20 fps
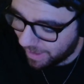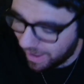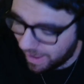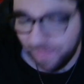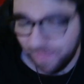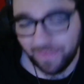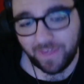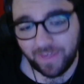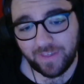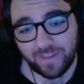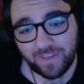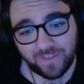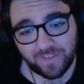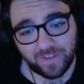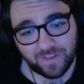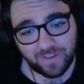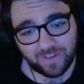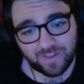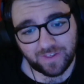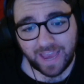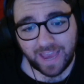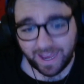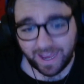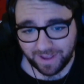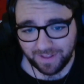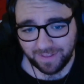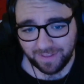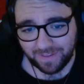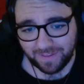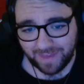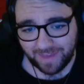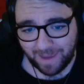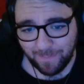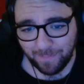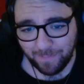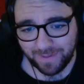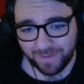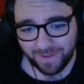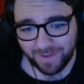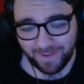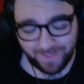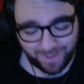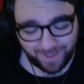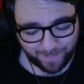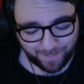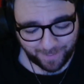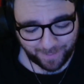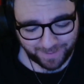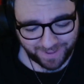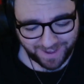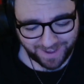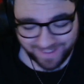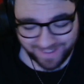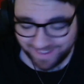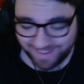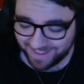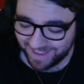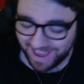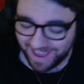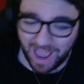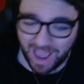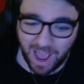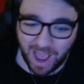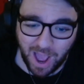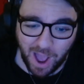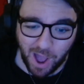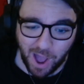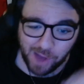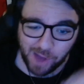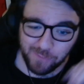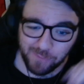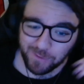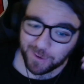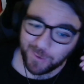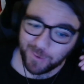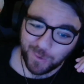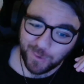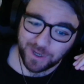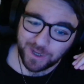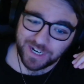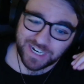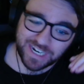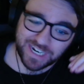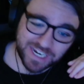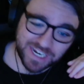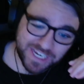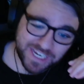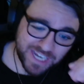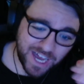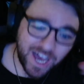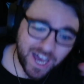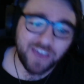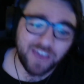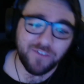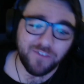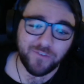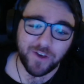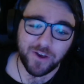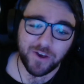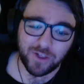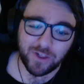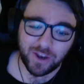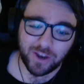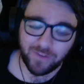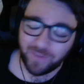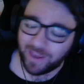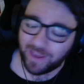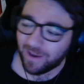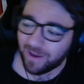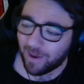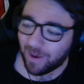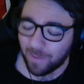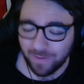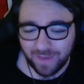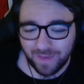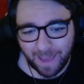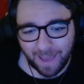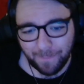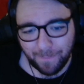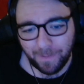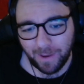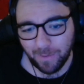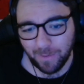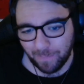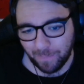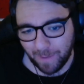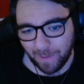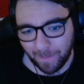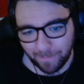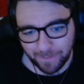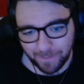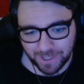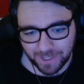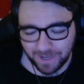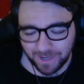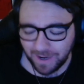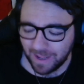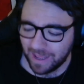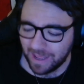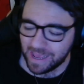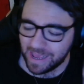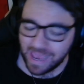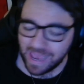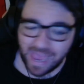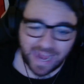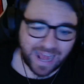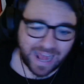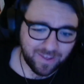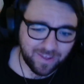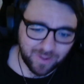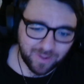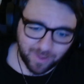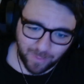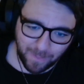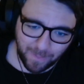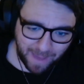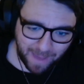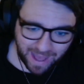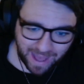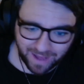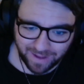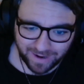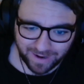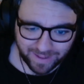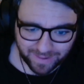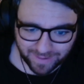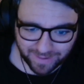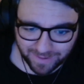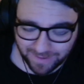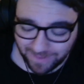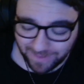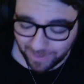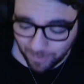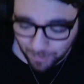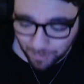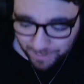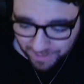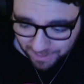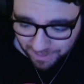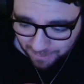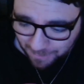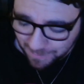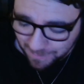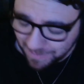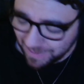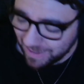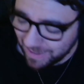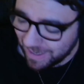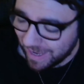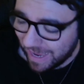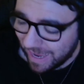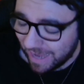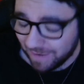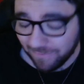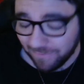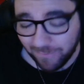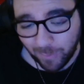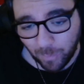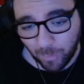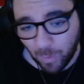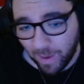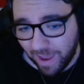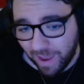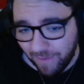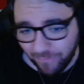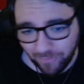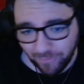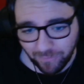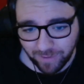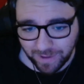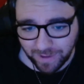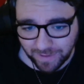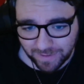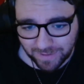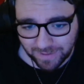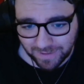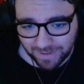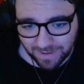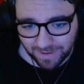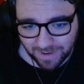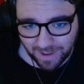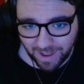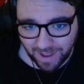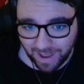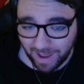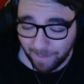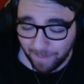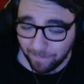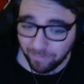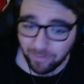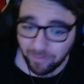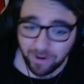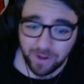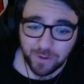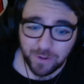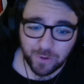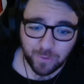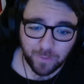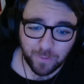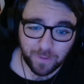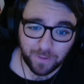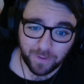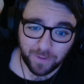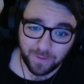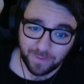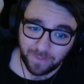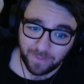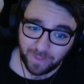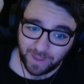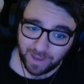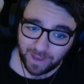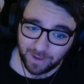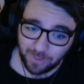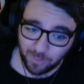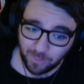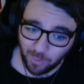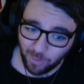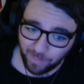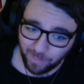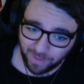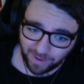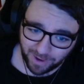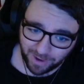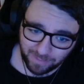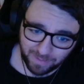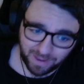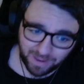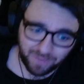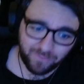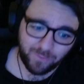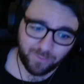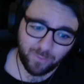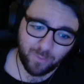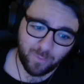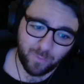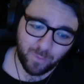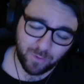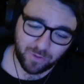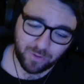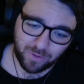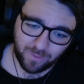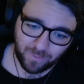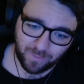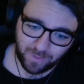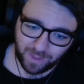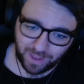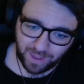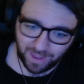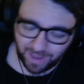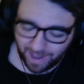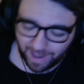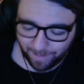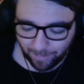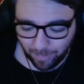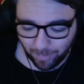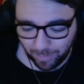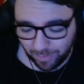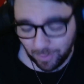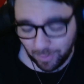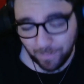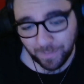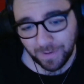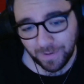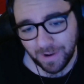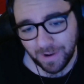This is the second attempt at this podcast. I recorded an entire version of it. I was happy I was publishing. And as I went back, I listened to the audio. And for whatever reason, pretty sure it's because the door behind me, if you're watching on the camera, was open.